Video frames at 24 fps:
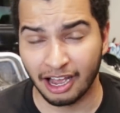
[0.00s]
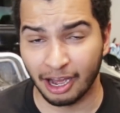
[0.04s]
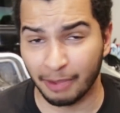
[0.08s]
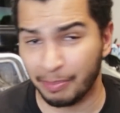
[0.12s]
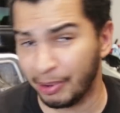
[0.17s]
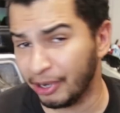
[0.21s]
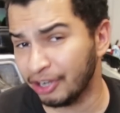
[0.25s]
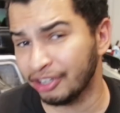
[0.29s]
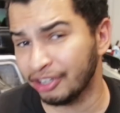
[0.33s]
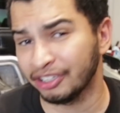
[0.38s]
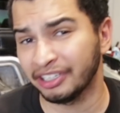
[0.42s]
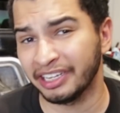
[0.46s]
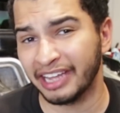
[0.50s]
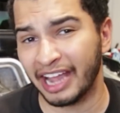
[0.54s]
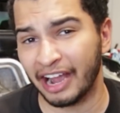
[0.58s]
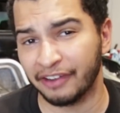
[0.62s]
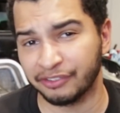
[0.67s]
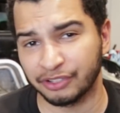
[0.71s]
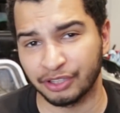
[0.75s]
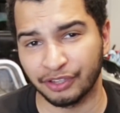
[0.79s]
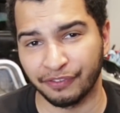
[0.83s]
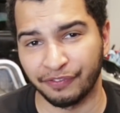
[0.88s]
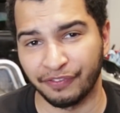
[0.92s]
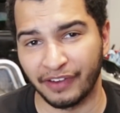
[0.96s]
Apparently,
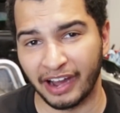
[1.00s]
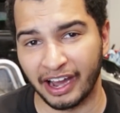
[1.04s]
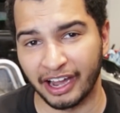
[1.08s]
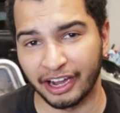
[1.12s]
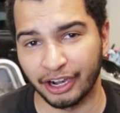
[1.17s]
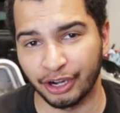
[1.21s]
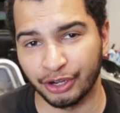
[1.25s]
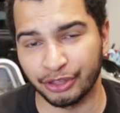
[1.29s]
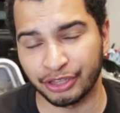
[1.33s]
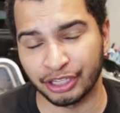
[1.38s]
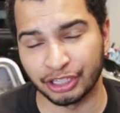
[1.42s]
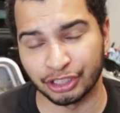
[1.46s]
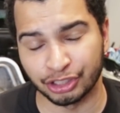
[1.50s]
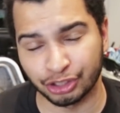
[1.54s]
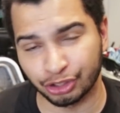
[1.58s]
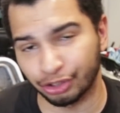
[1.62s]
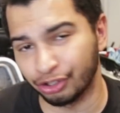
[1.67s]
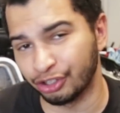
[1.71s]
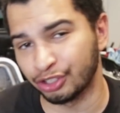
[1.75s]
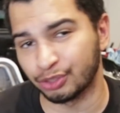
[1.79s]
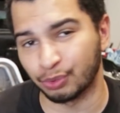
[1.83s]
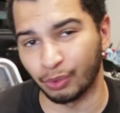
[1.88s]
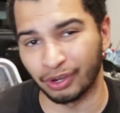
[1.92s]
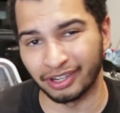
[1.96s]
after the fire, the
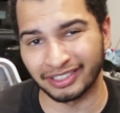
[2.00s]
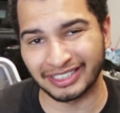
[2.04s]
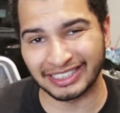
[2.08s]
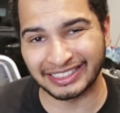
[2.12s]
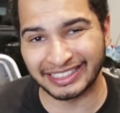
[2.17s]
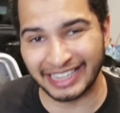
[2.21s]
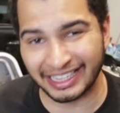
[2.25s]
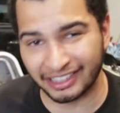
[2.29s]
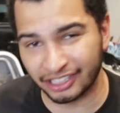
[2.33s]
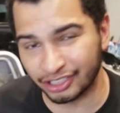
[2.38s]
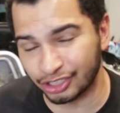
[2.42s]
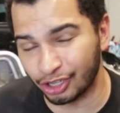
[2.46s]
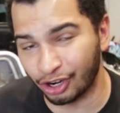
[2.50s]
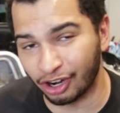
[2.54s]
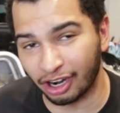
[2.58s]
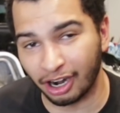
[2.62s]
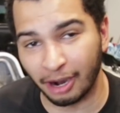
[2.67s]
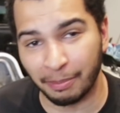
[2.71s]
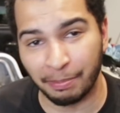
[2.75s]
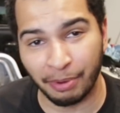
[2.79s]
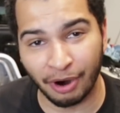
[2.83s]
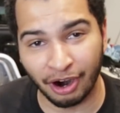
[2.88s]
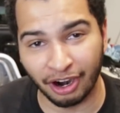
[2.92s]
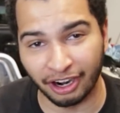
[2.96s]
insurance wanted to take this car
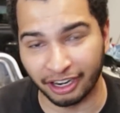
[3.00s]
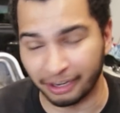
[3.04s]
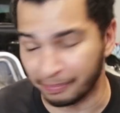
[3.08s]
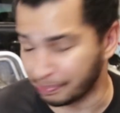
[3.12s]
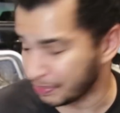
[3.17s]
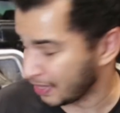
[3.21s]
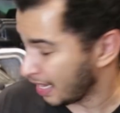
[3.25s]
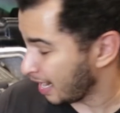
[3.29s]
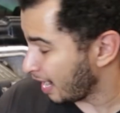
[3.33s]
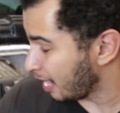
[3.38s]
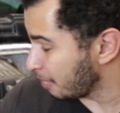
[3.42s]
apart